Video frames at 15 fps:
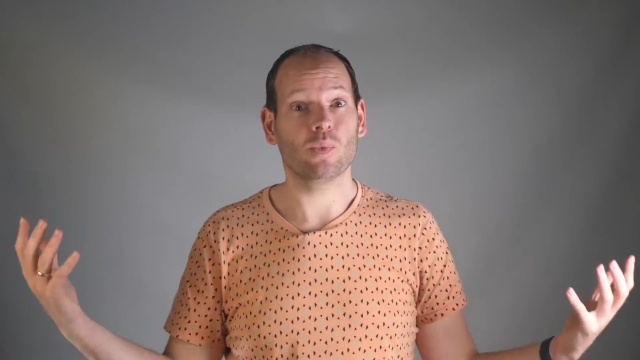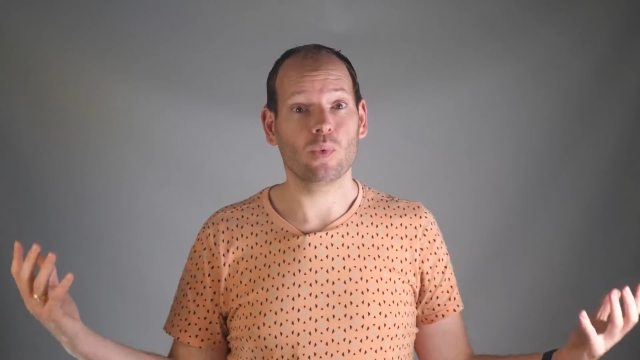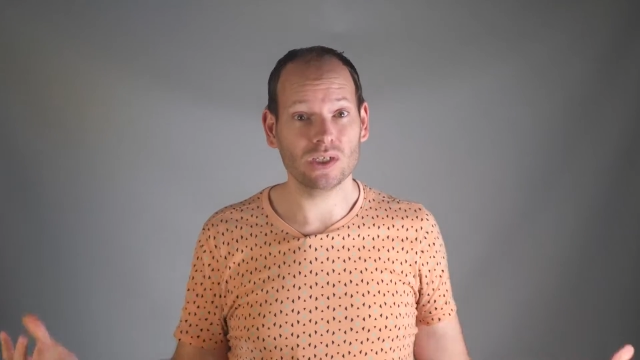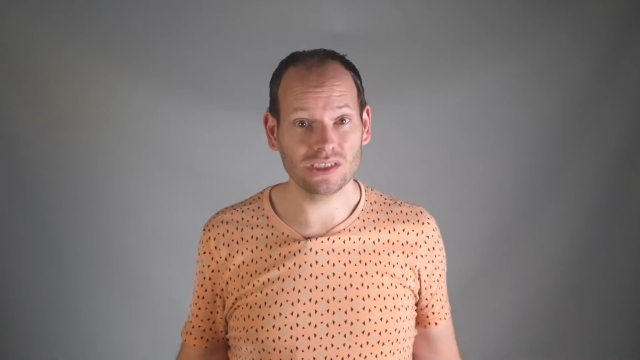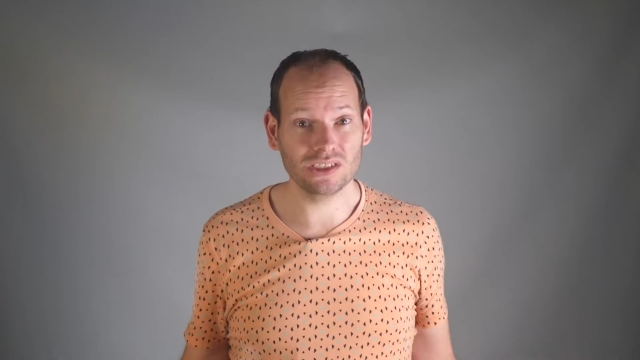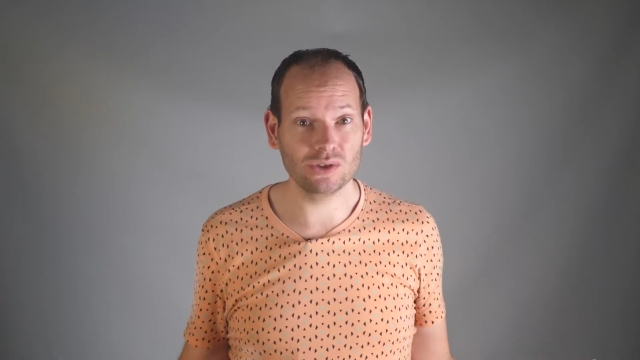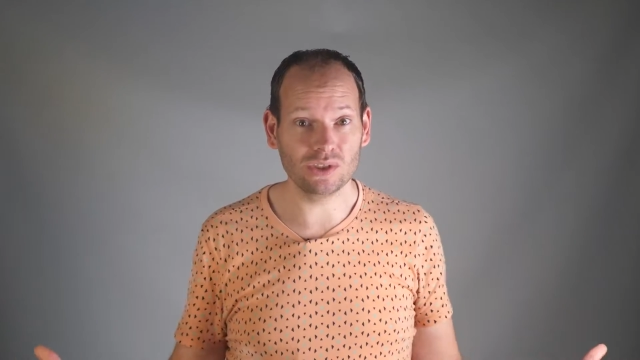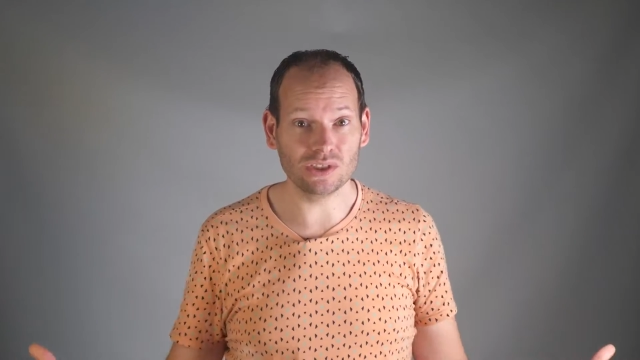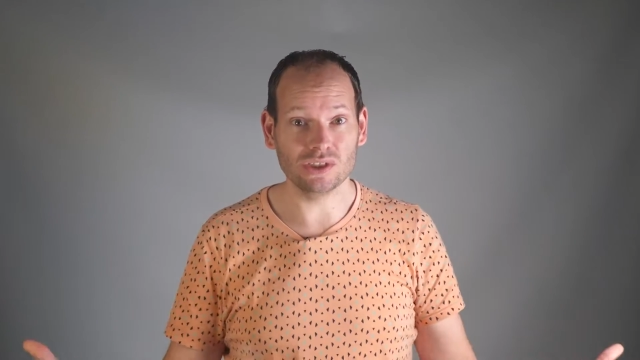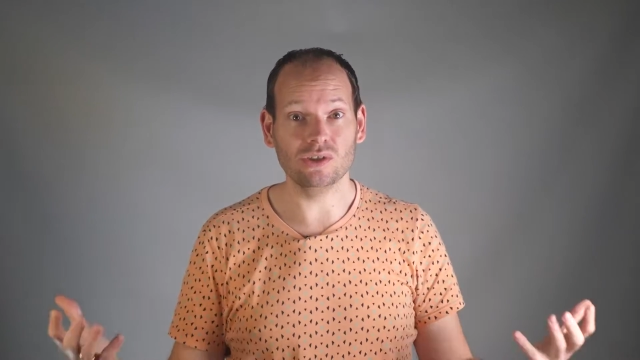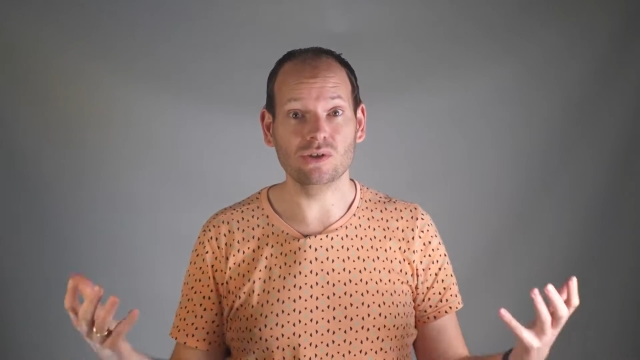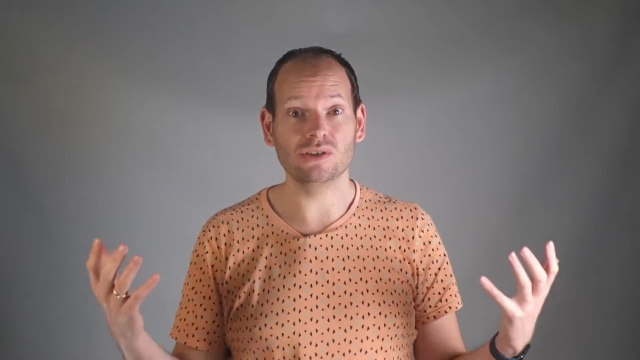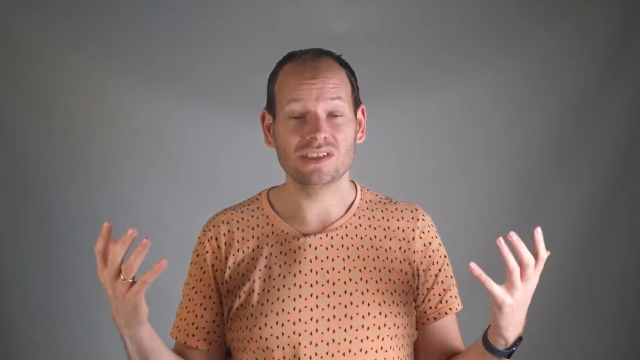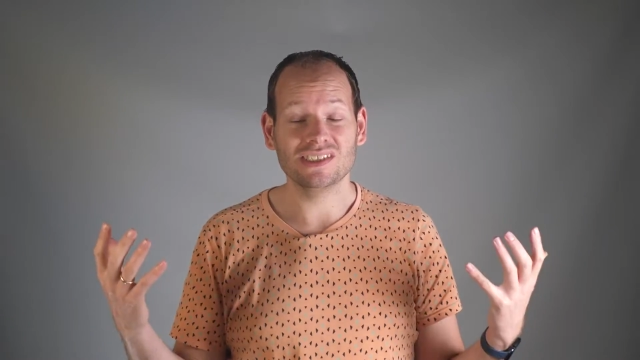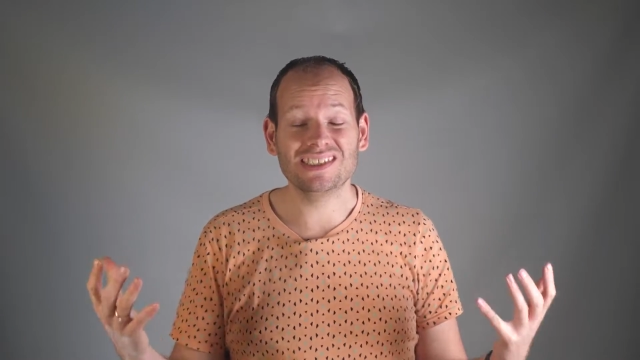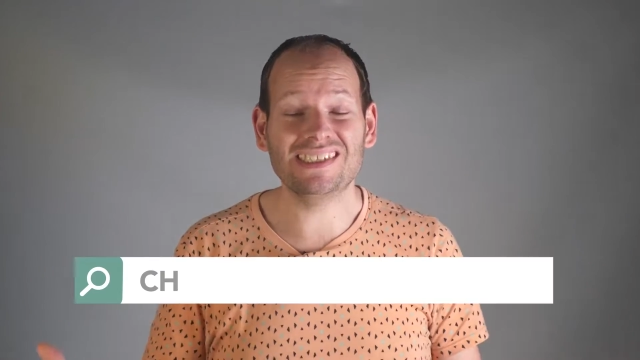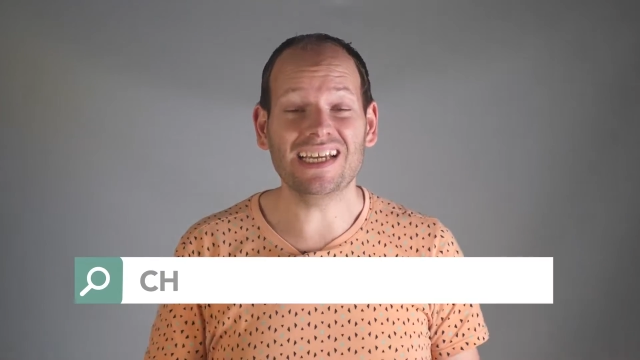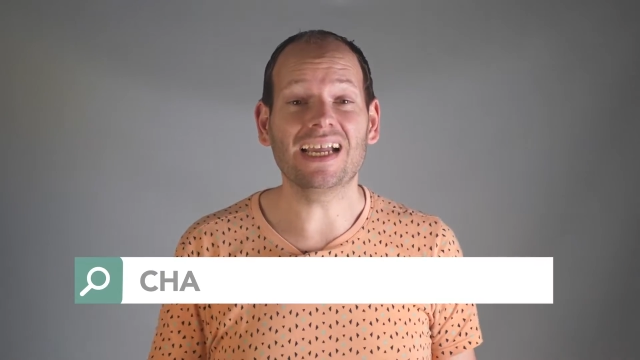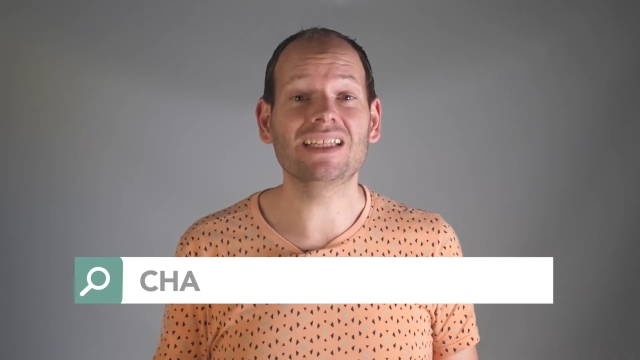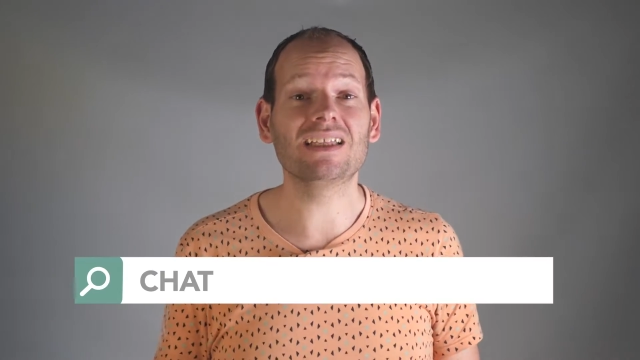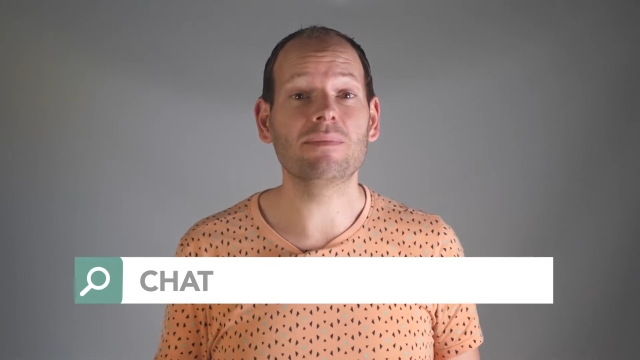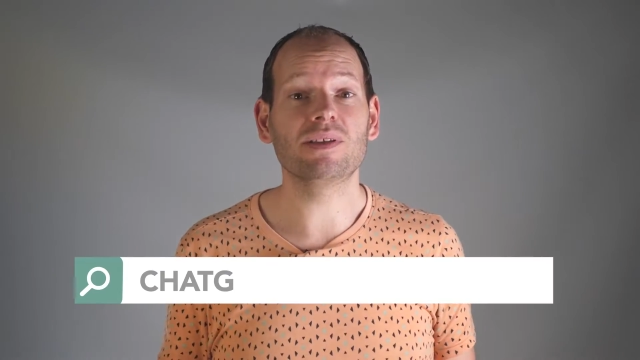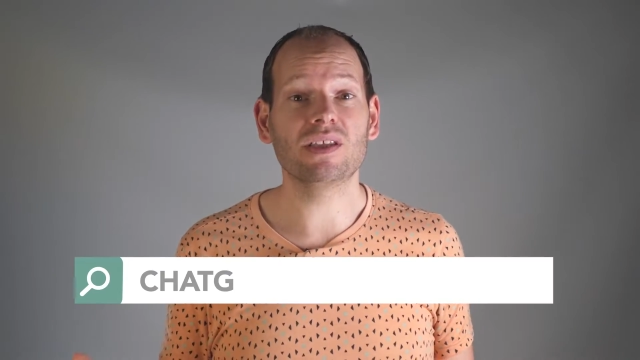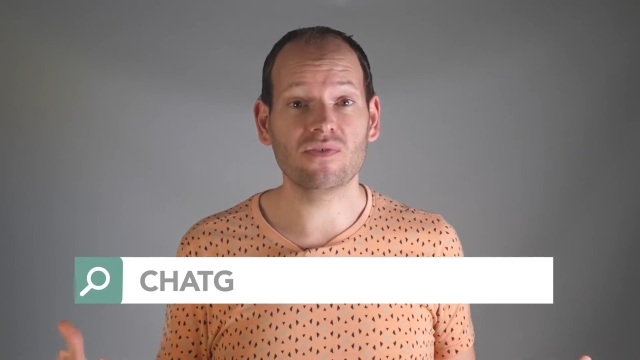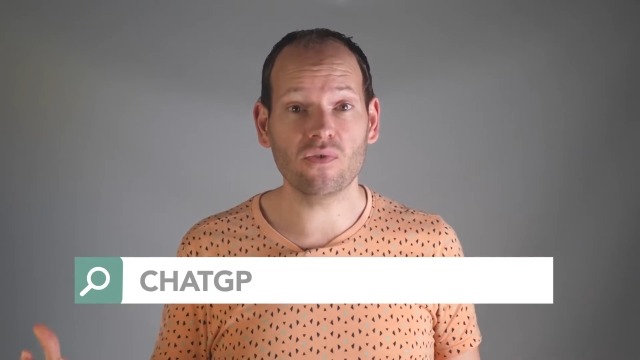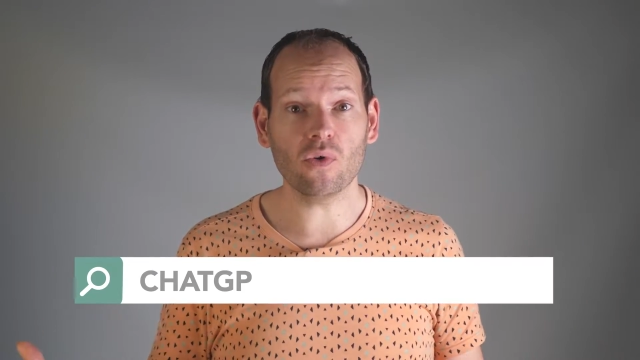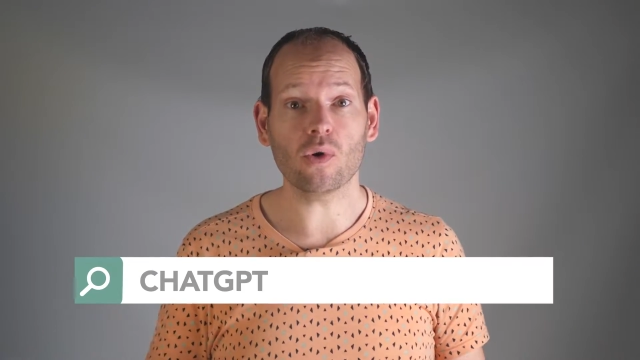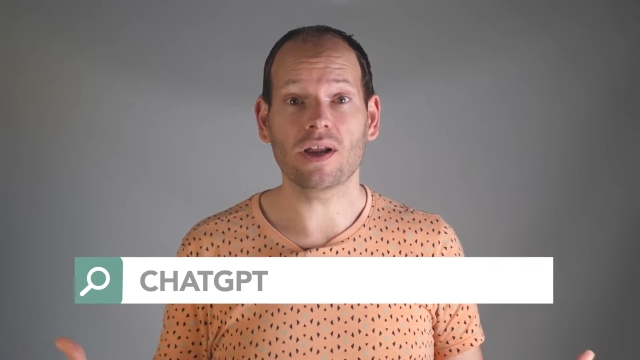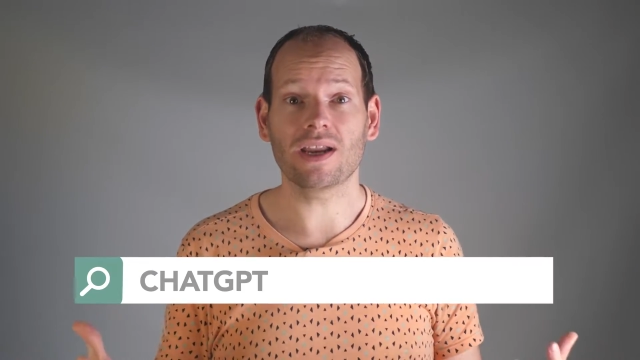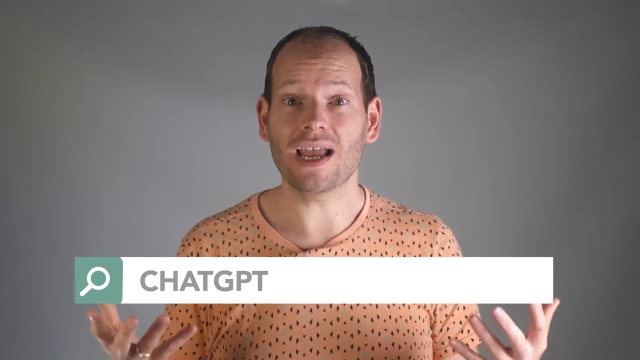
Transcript: what you can use ChatGPT for,